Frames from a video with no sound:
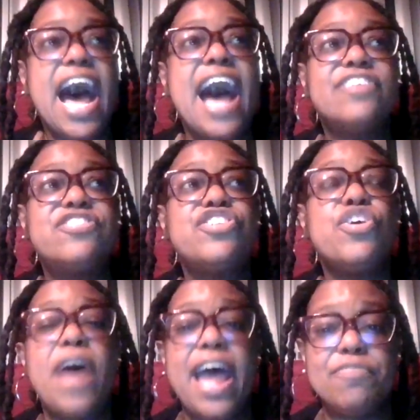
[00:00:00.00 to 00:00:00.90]
I
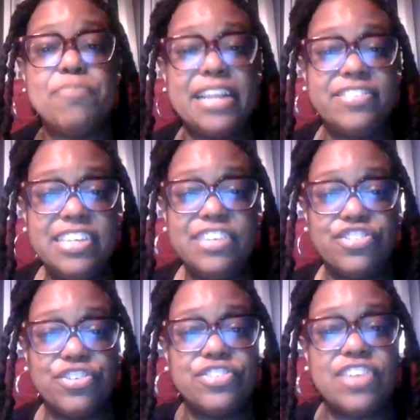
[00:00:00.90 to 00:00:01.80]
still have my
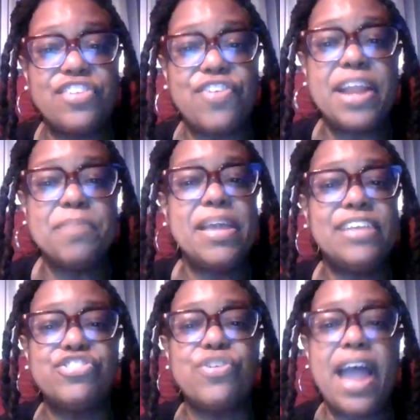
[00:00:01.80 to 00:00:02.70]
t-shirts. I try to
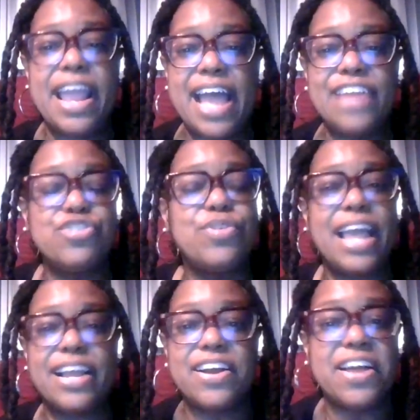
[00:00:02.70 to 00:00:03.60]
make sure I do
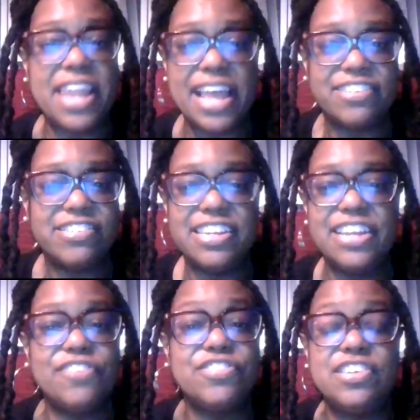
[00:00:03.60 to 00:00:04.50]
like a collection
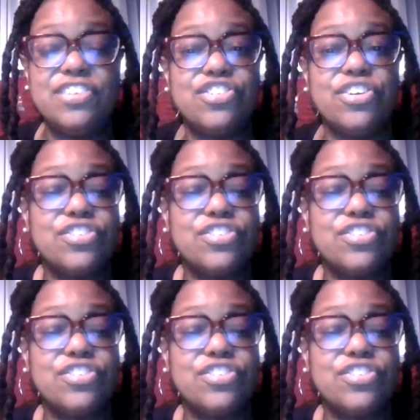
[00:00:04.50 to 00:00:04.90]
here of t-shirts.